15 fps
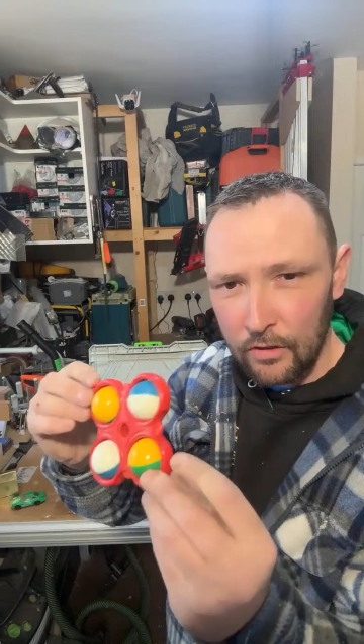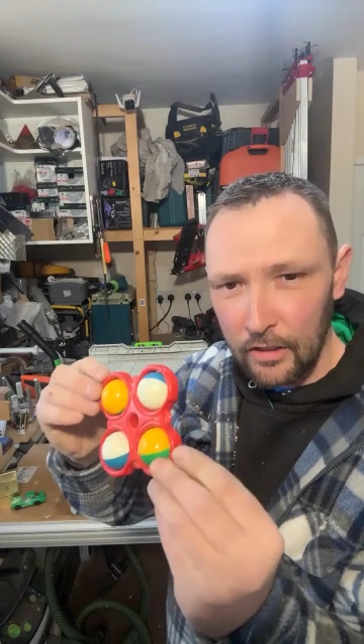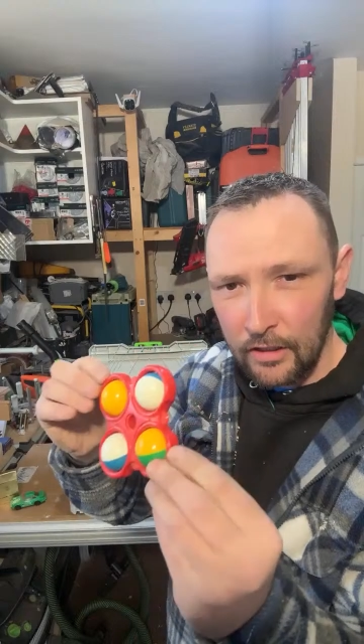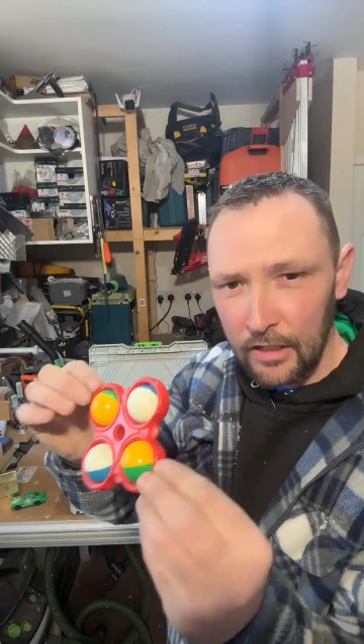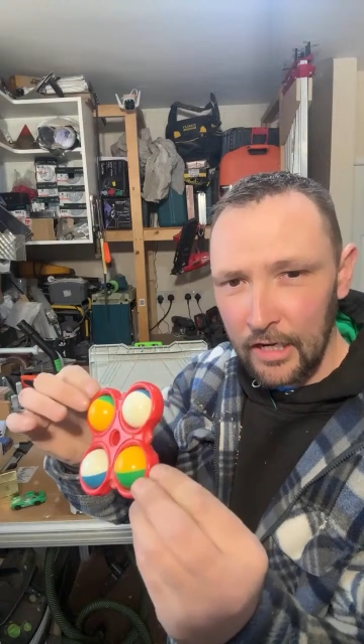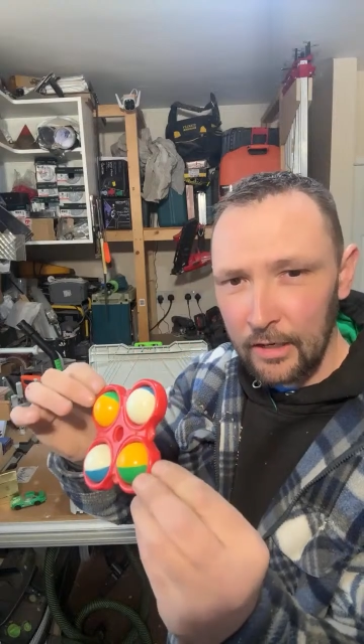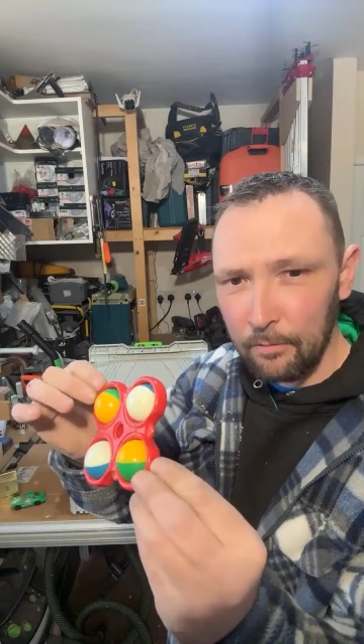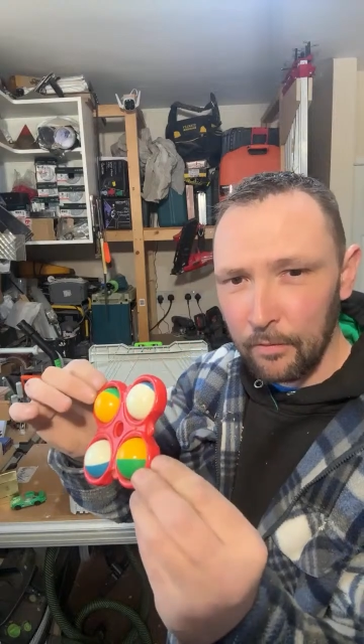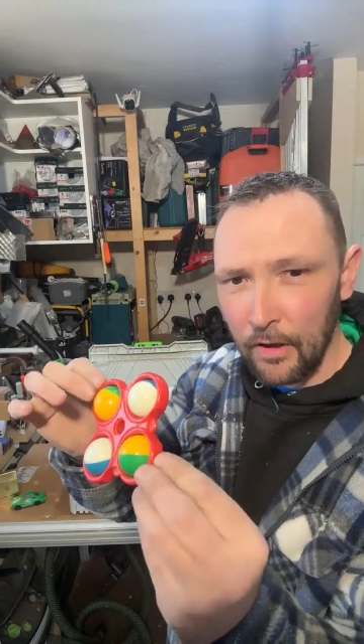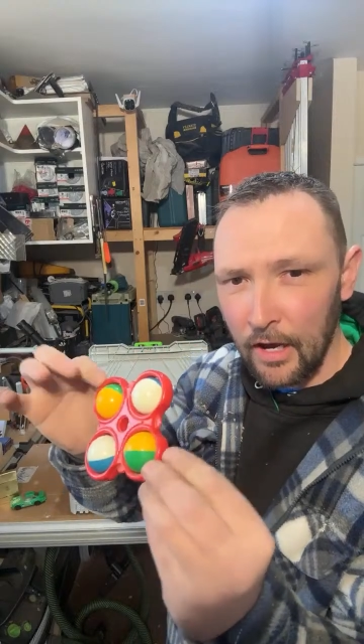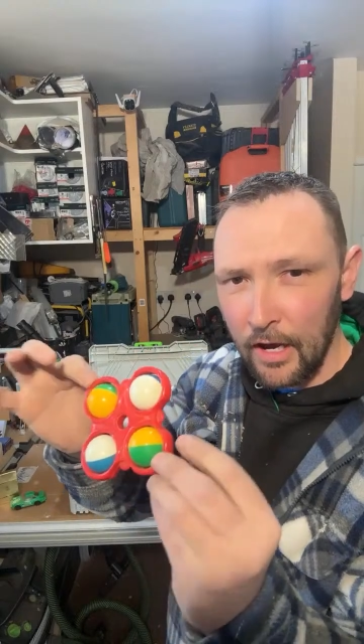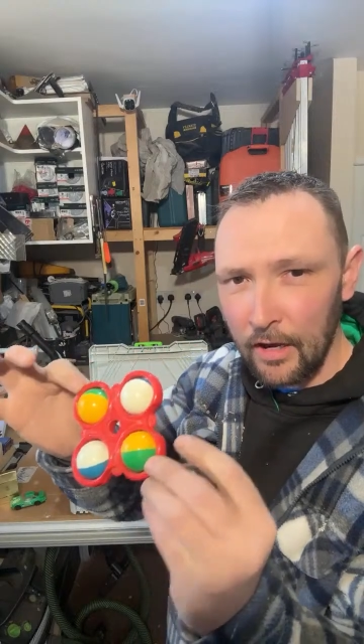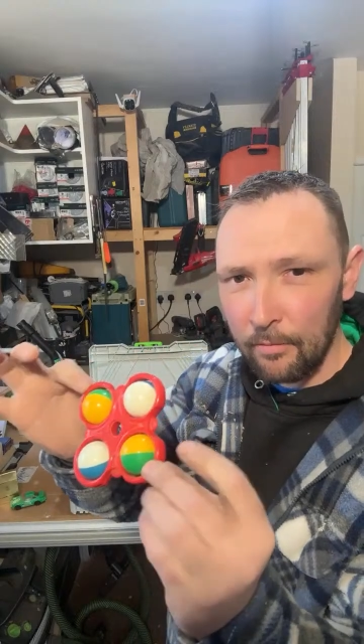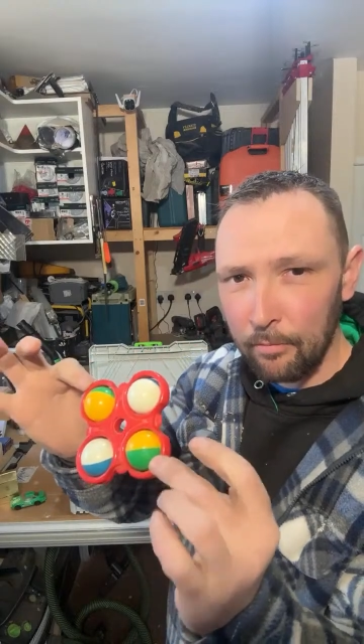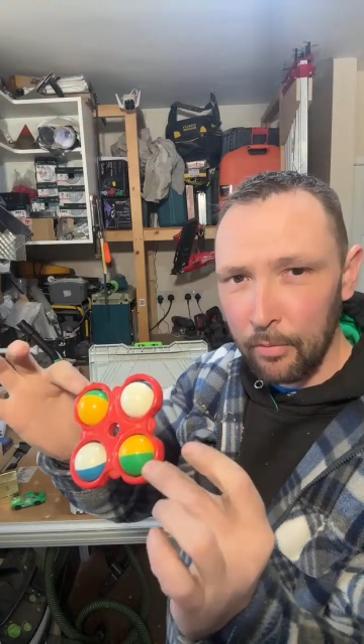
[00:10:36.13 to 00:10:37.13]
I'll keep
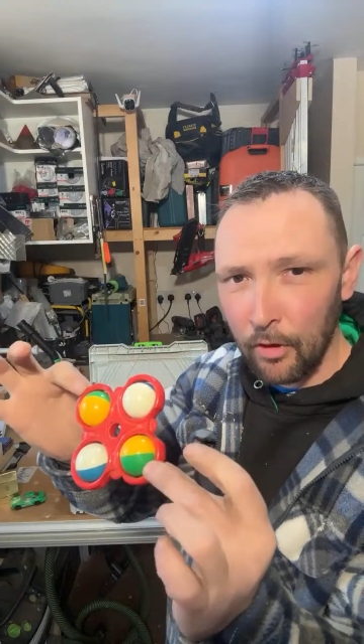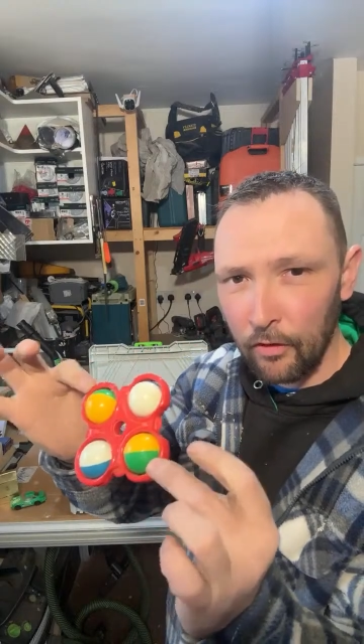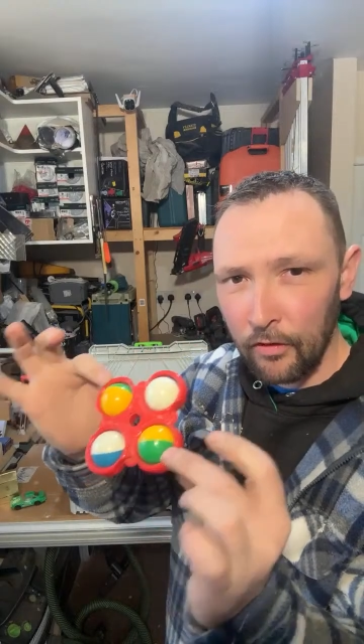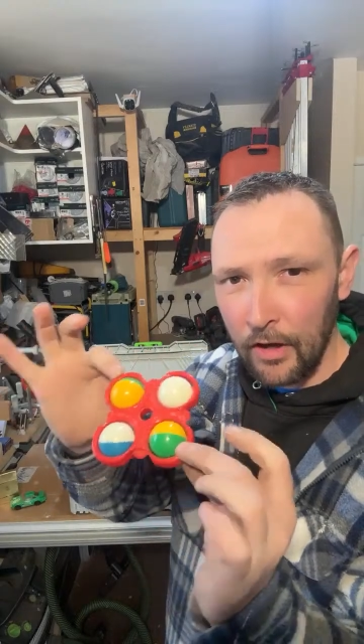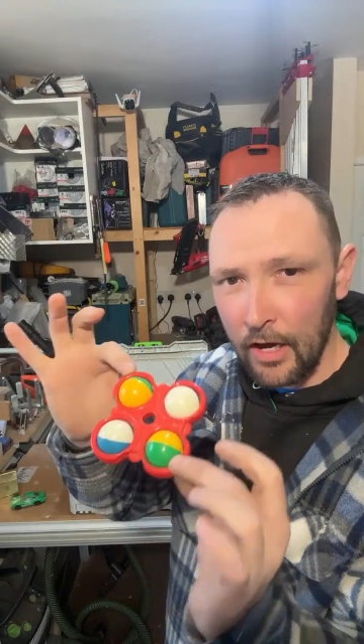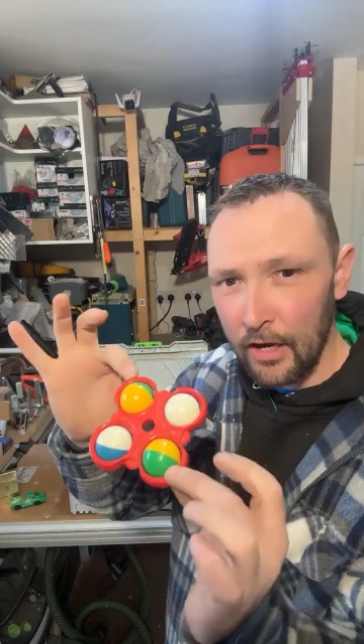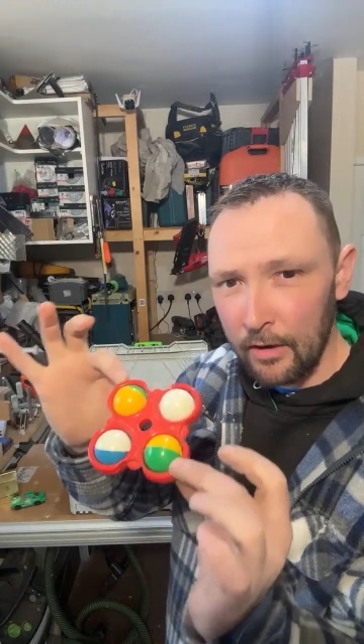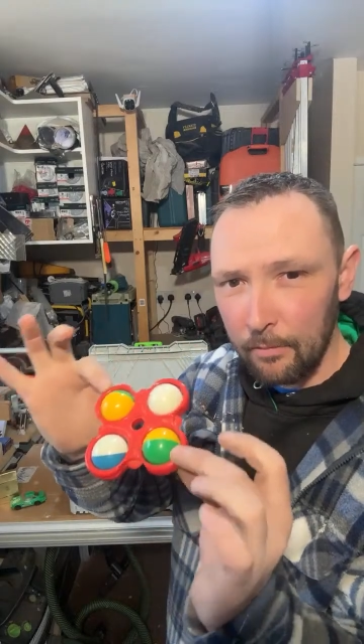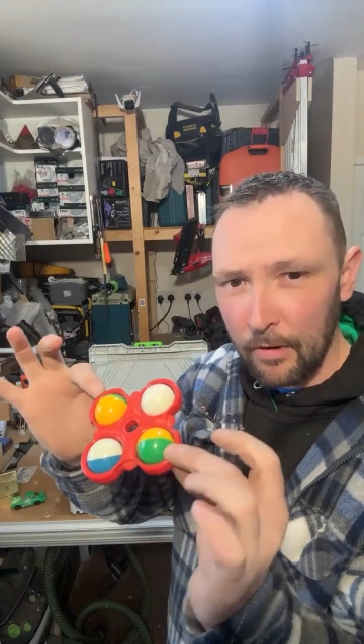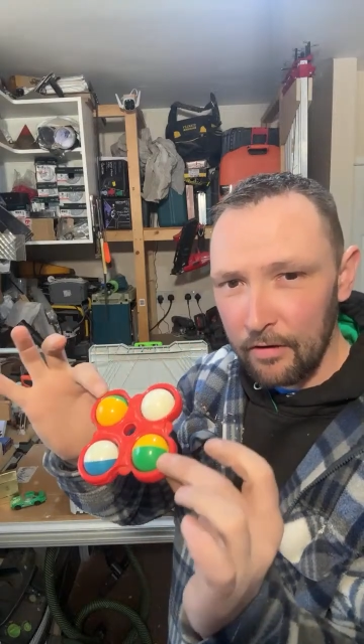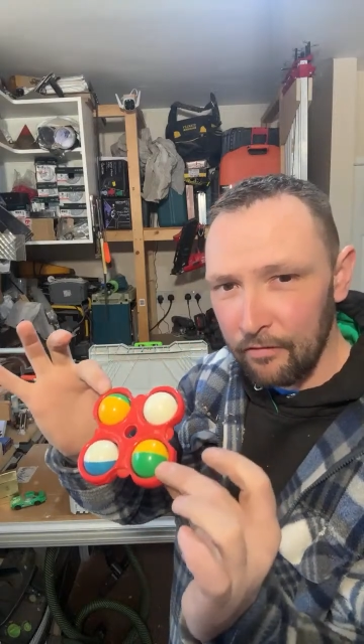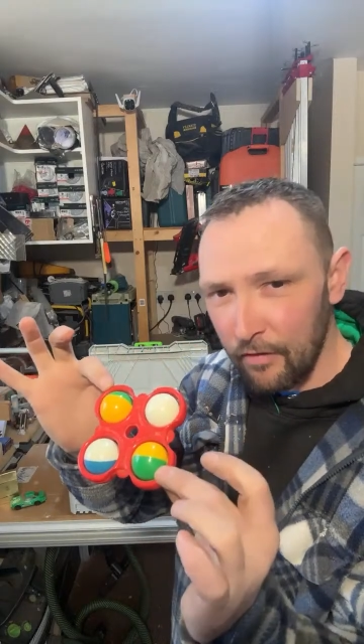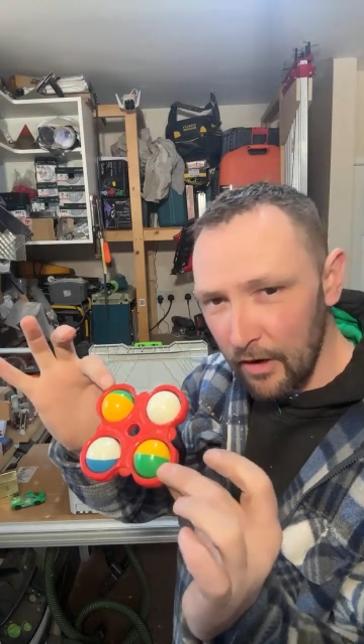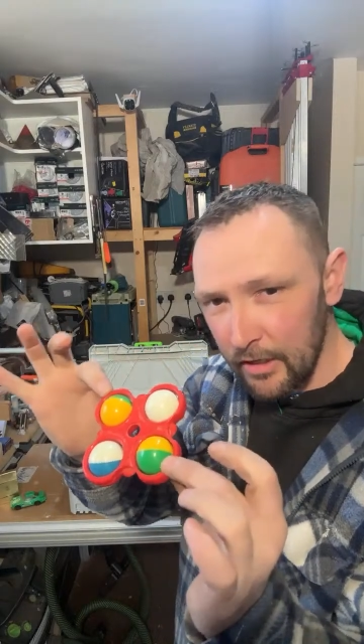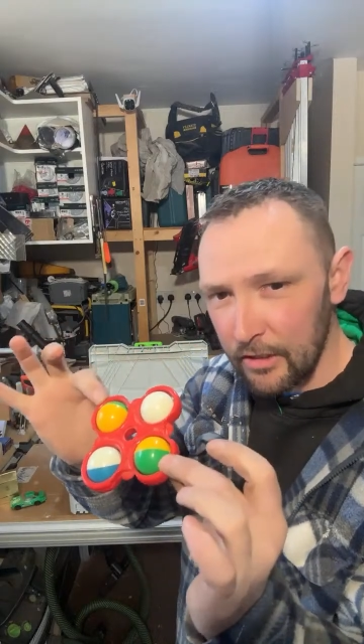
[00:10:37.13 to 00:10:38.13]
that, put that in my
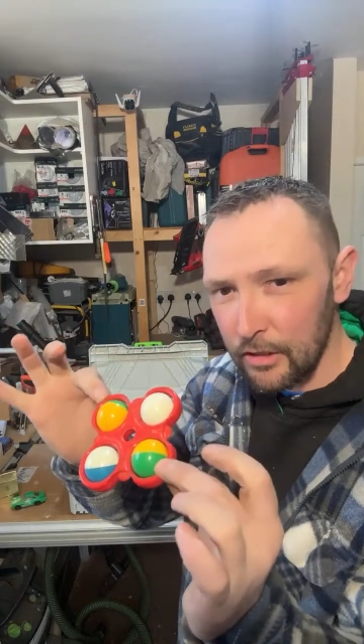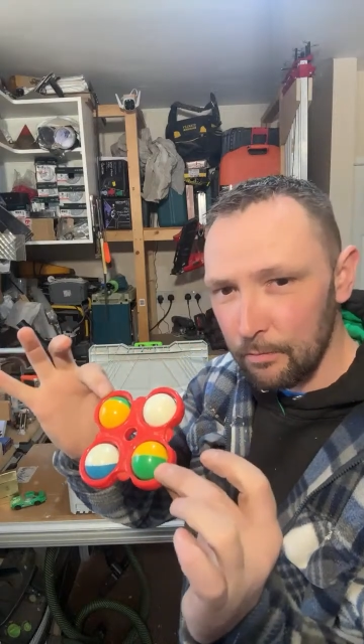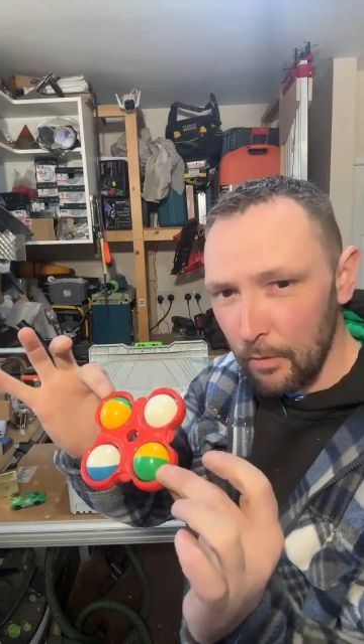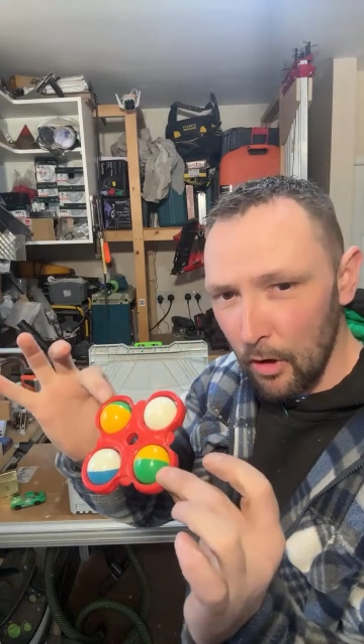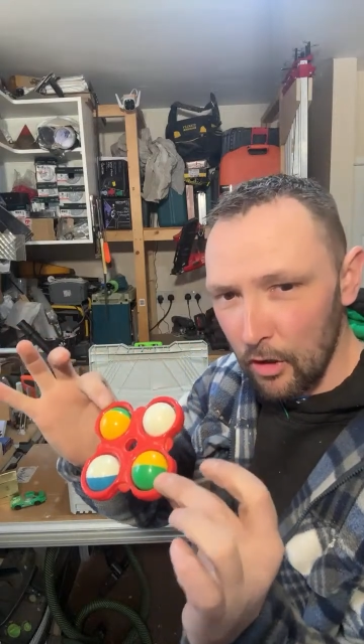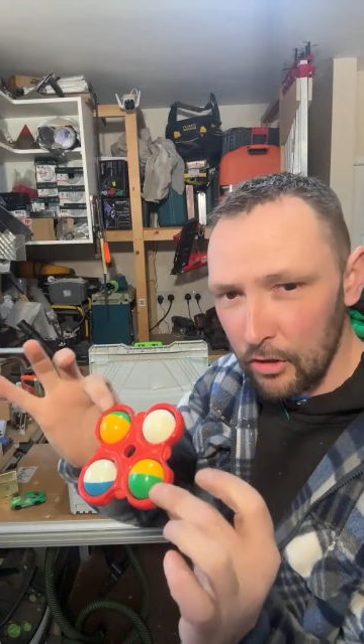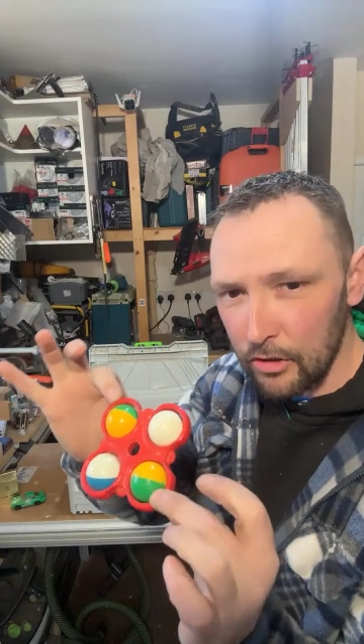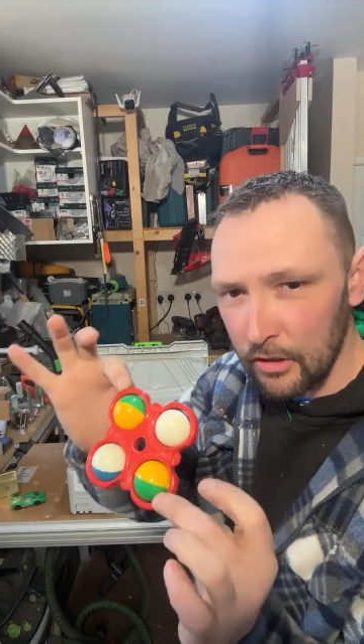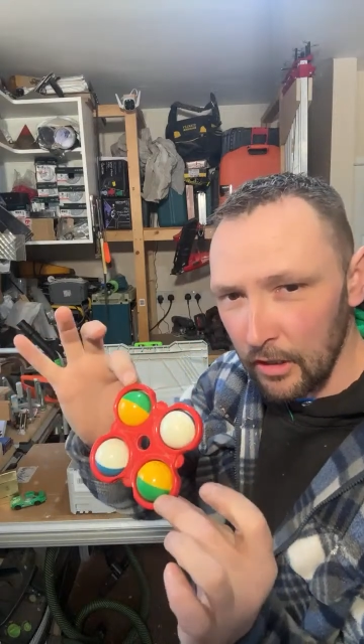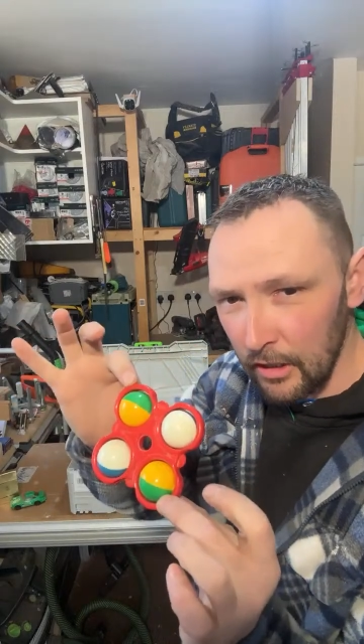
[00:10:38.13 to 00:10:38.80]
finds box.